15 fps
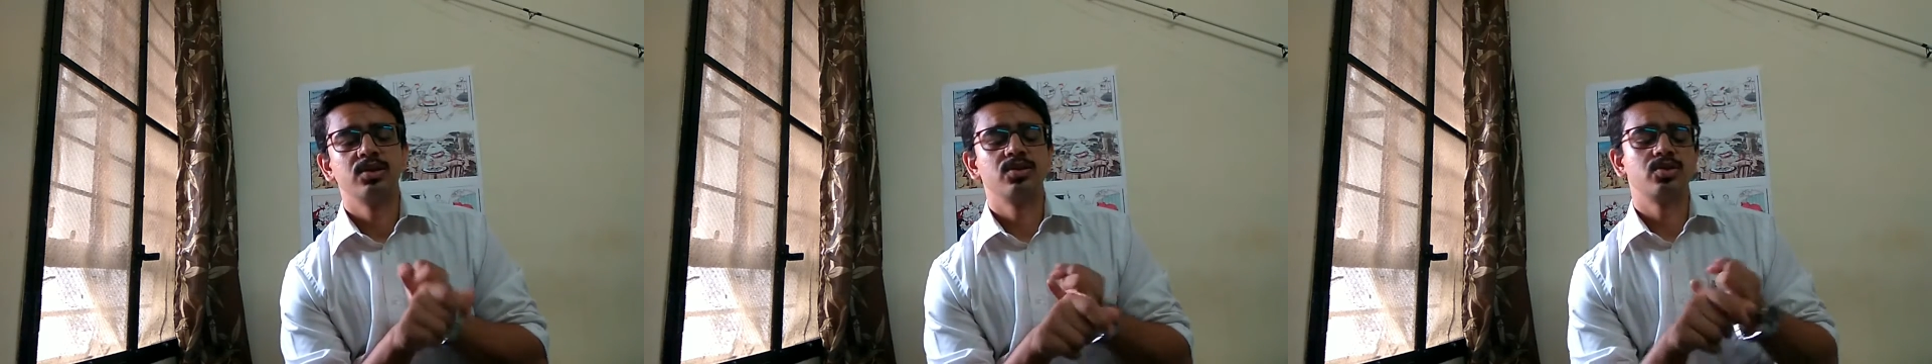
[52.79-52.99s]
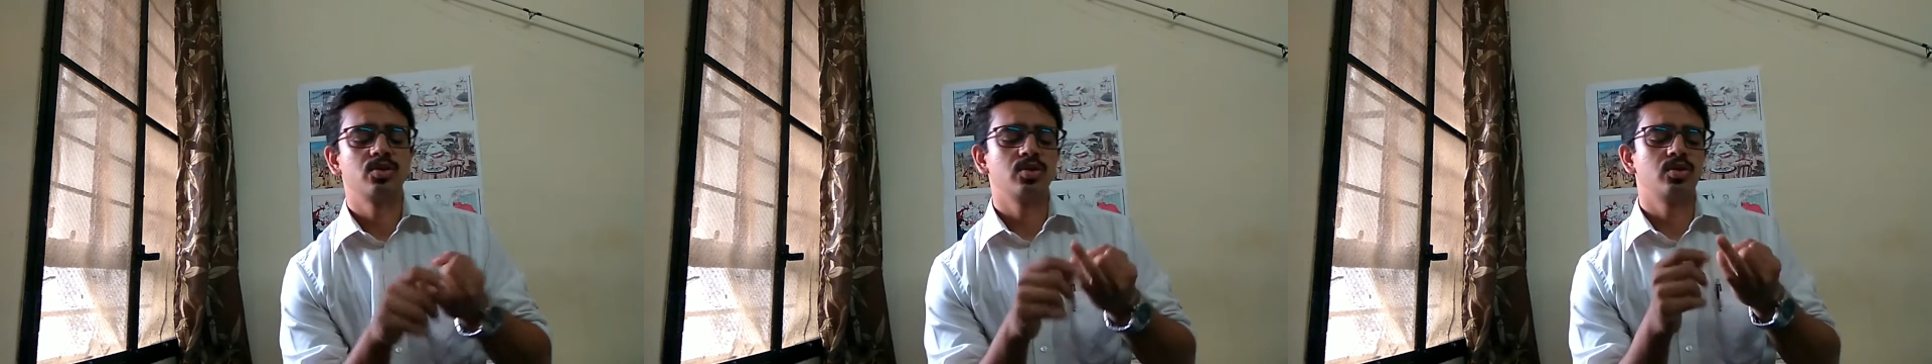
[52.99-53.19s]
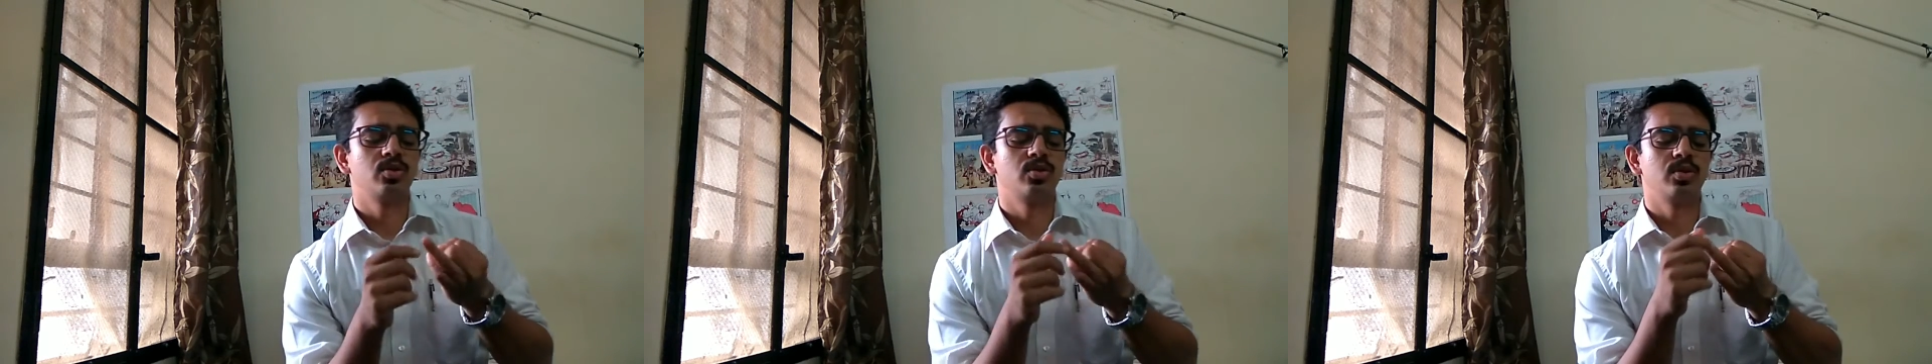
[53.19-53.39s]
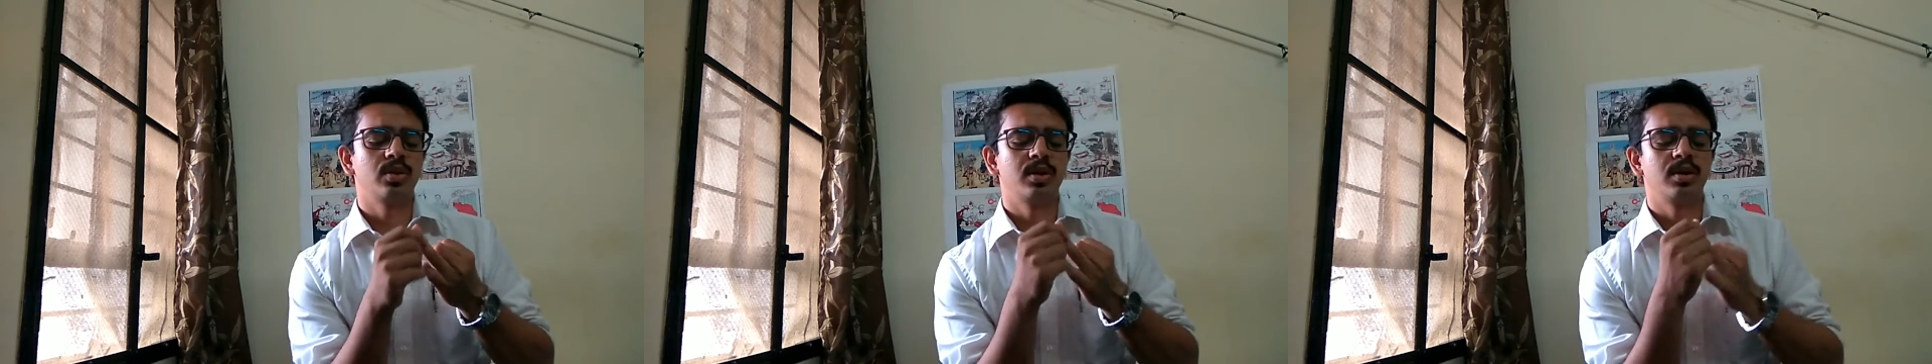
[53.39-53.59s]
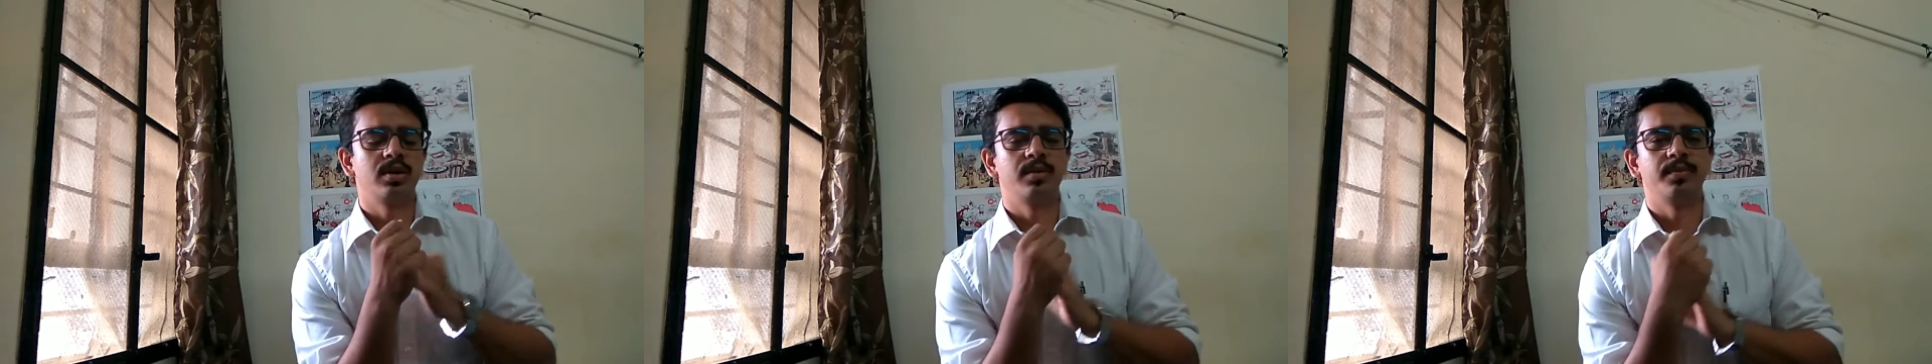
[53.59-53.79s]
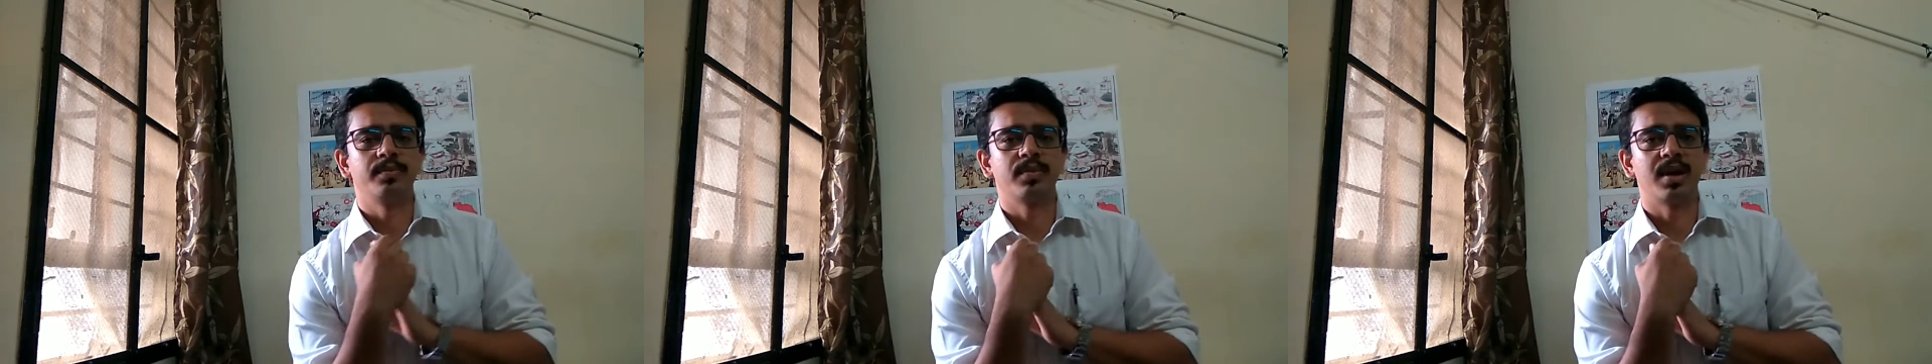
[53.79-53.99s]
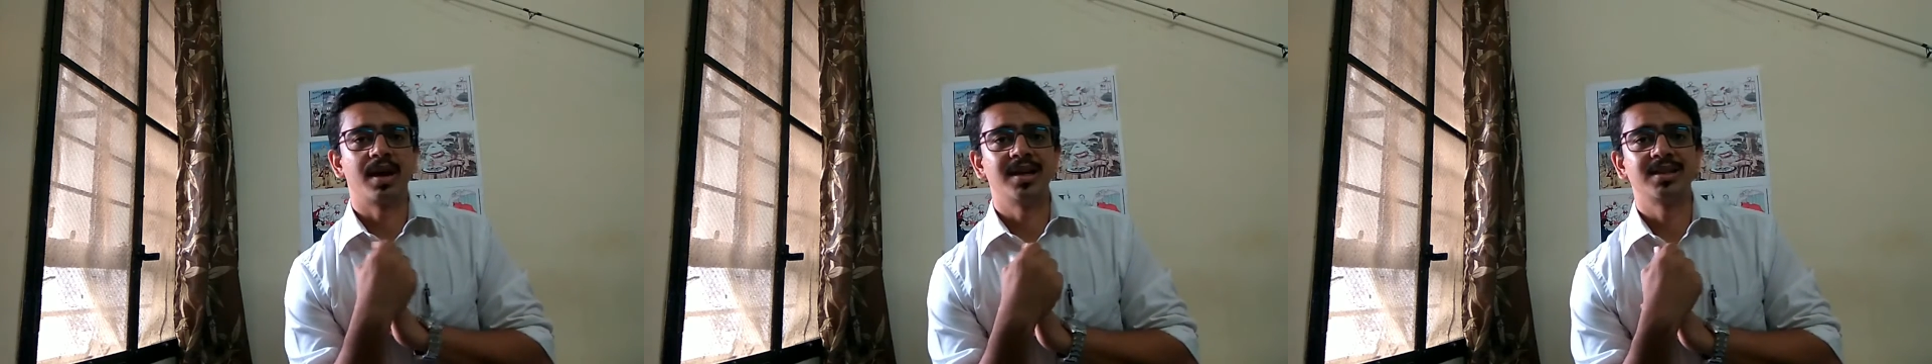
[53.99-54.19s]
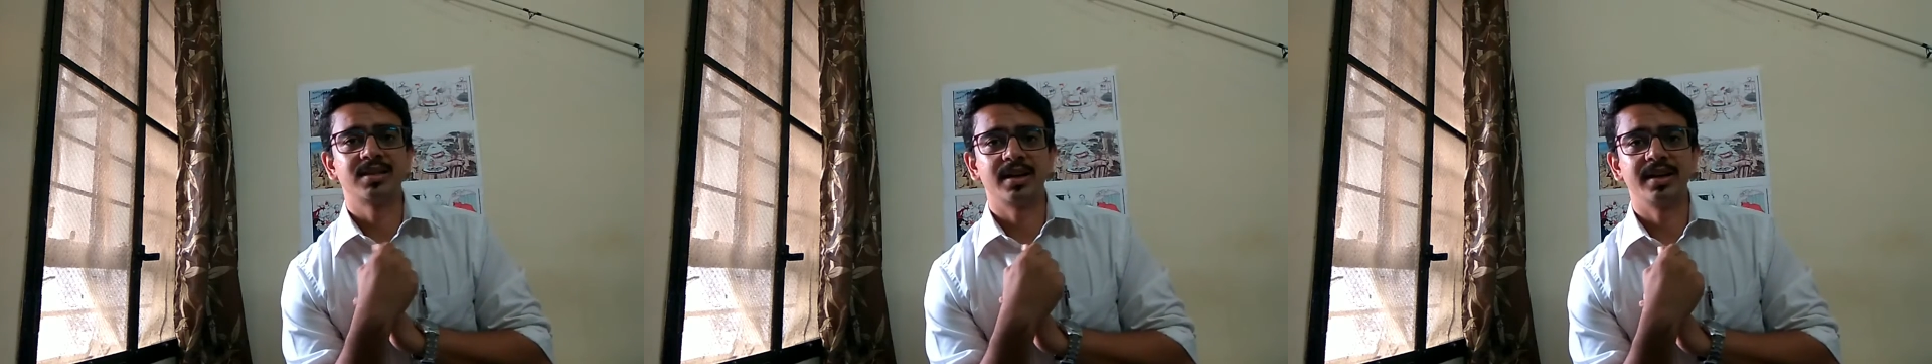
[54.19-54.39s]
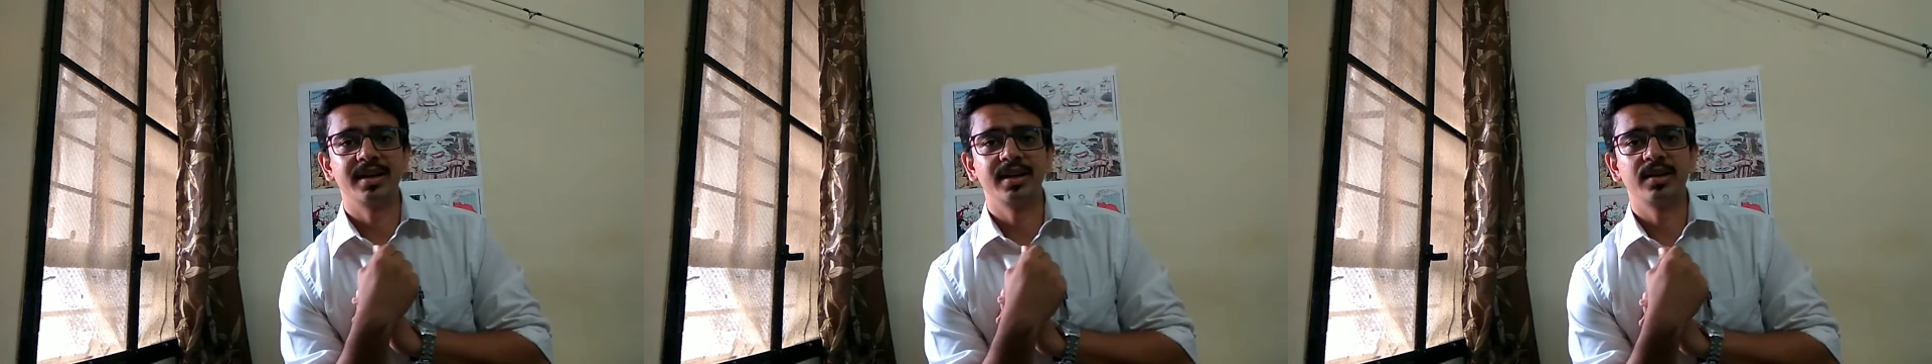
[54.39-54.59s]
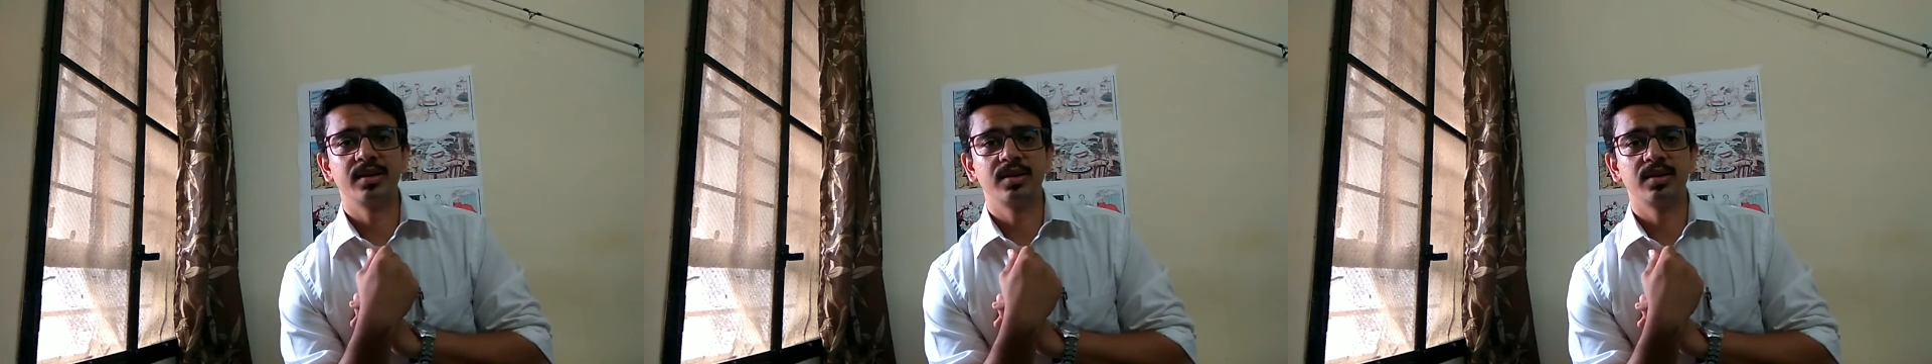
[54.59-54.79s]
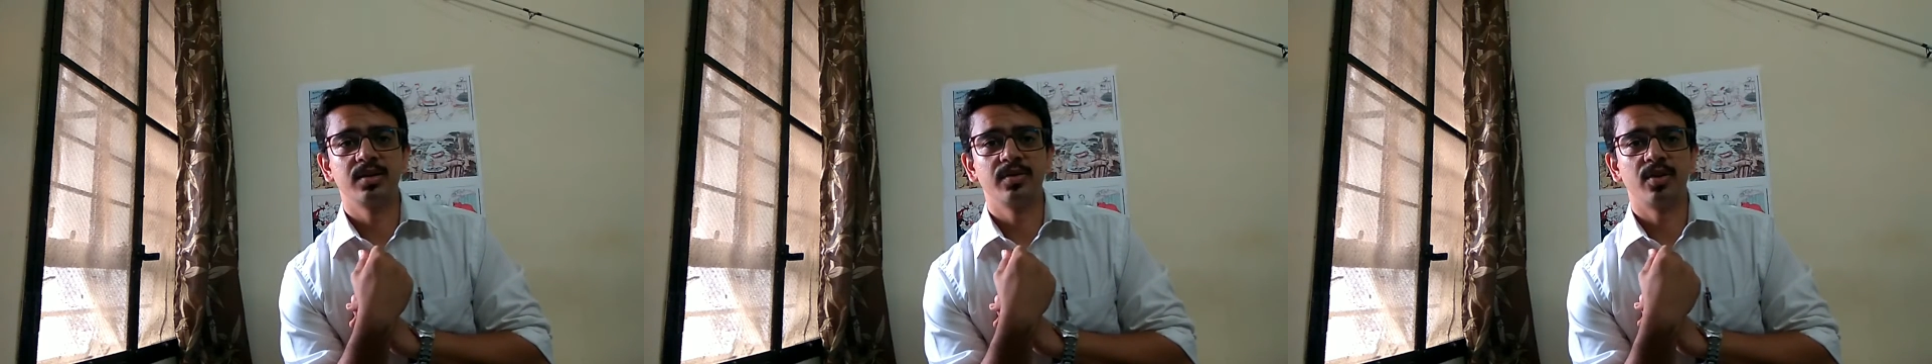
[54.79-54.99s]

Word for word: So I studied